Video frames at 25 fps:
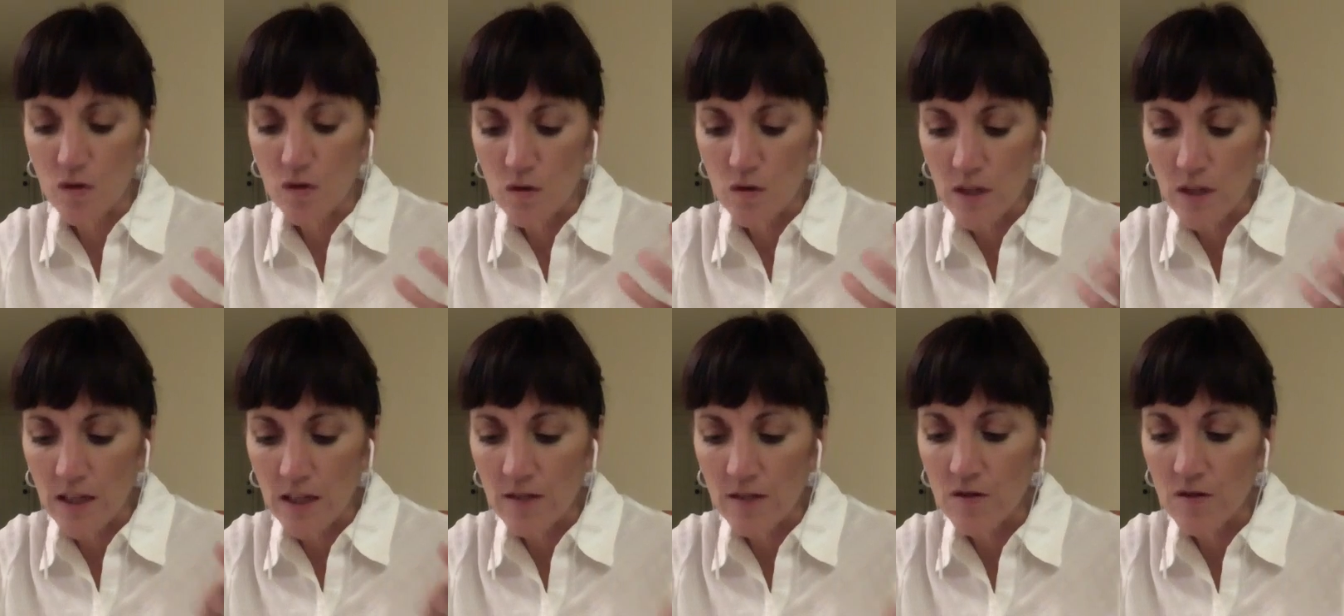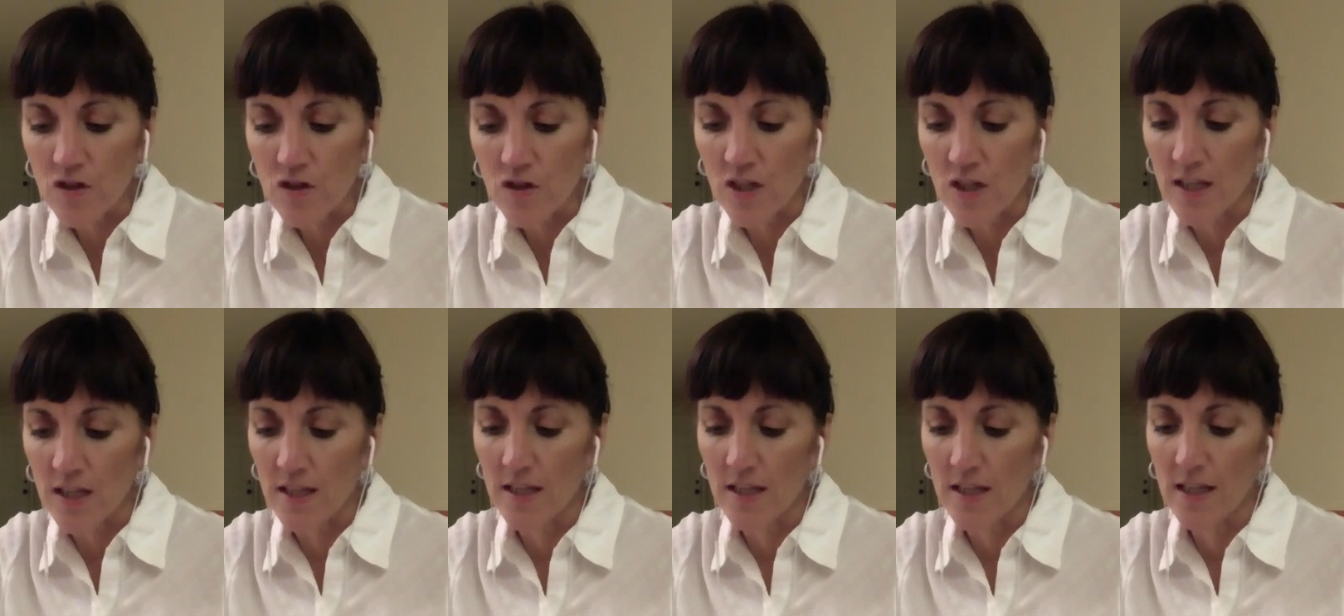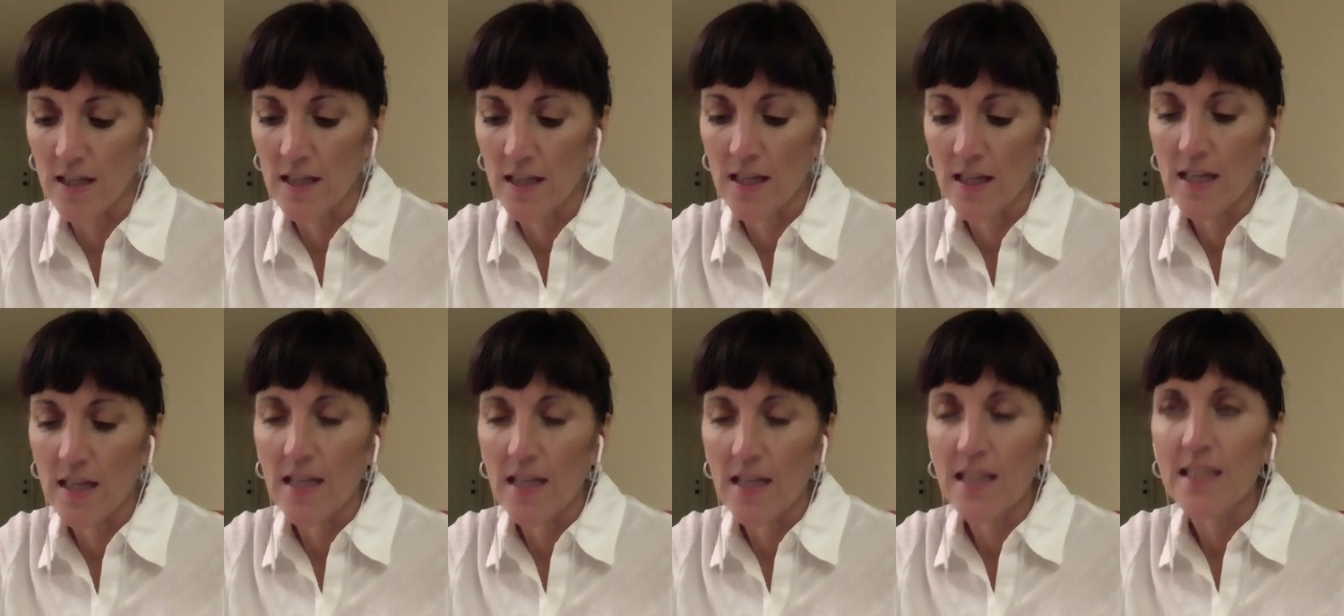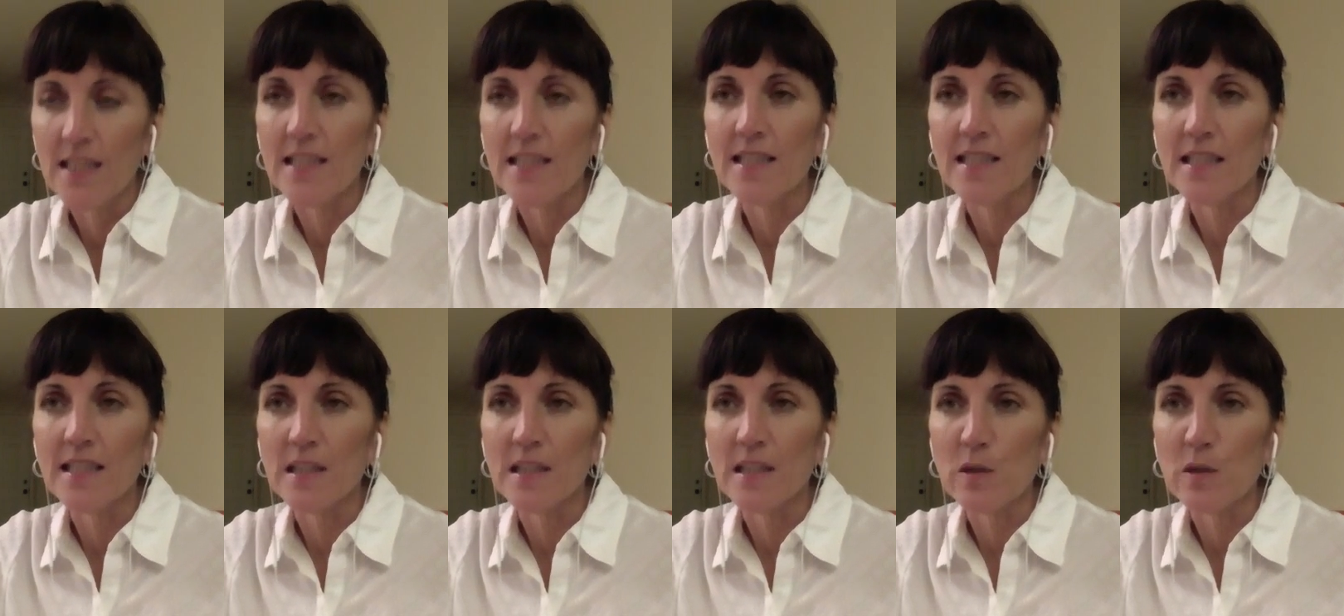energy.
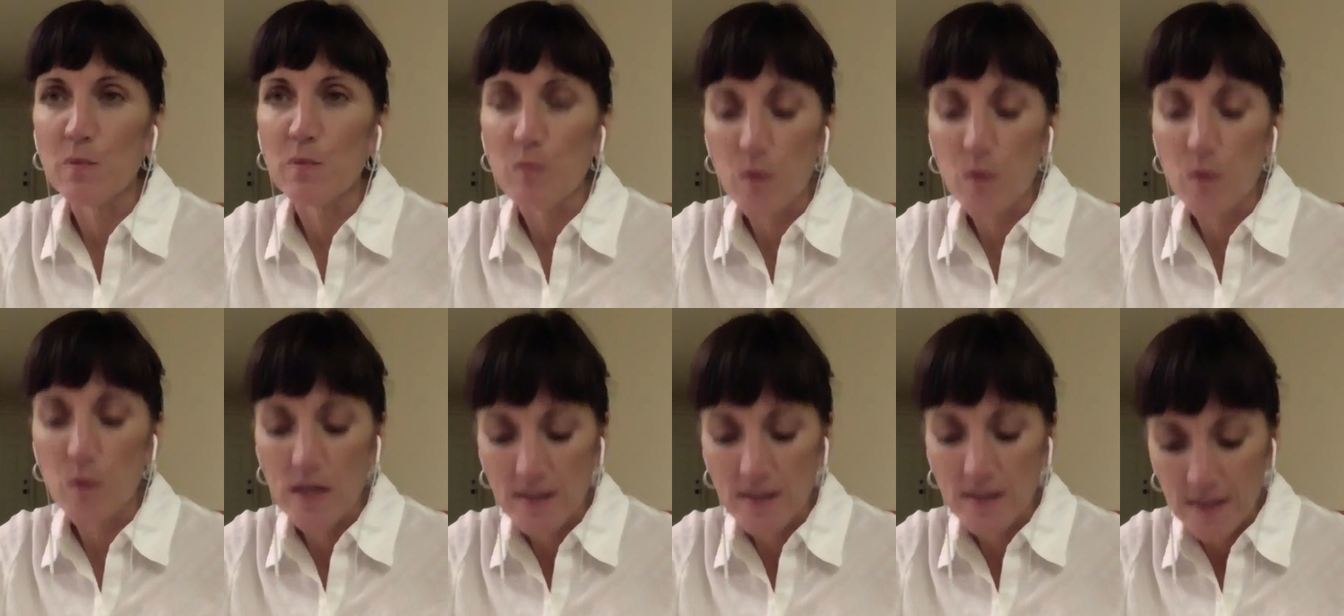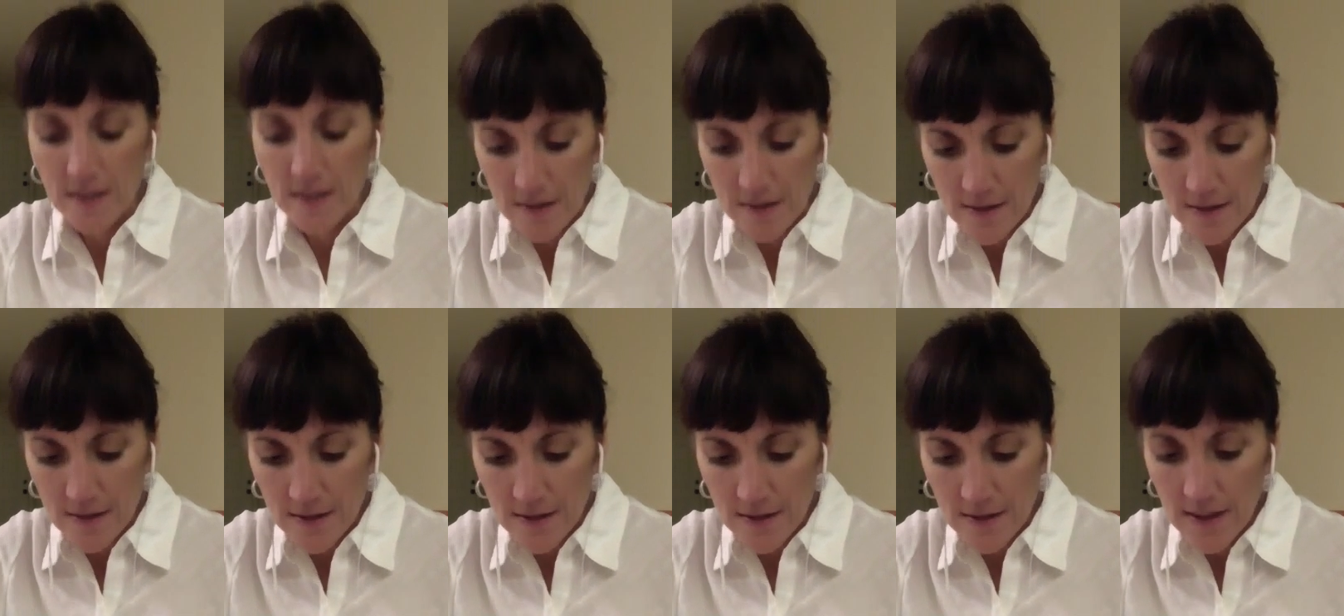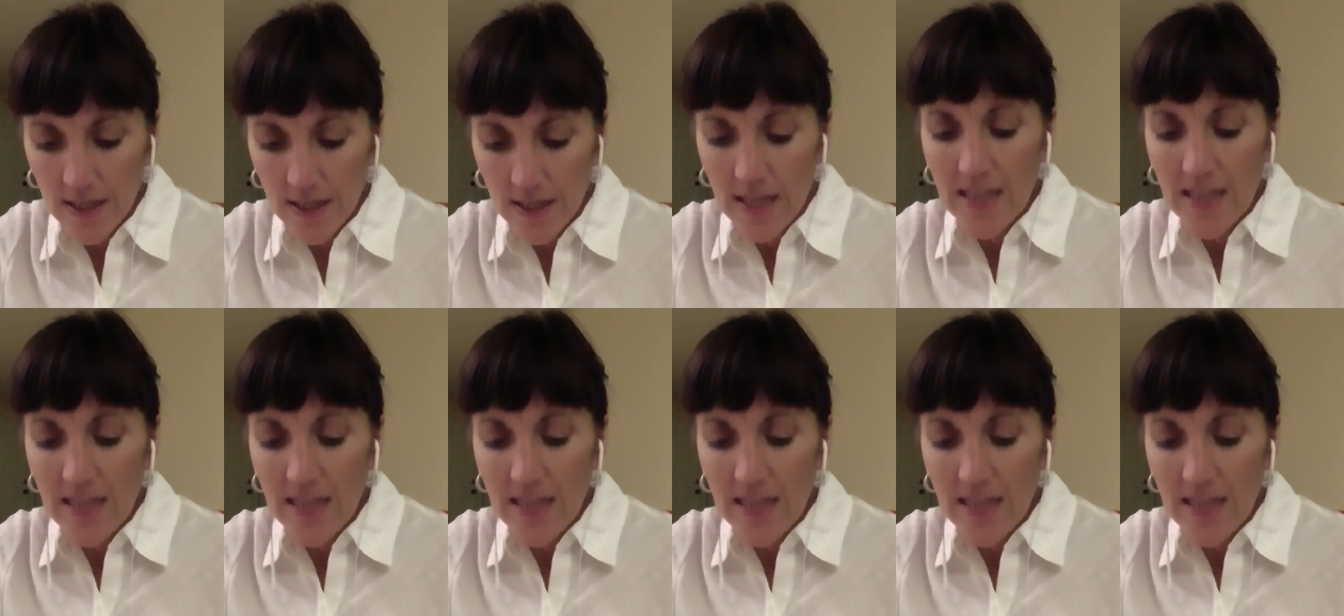This is a presence.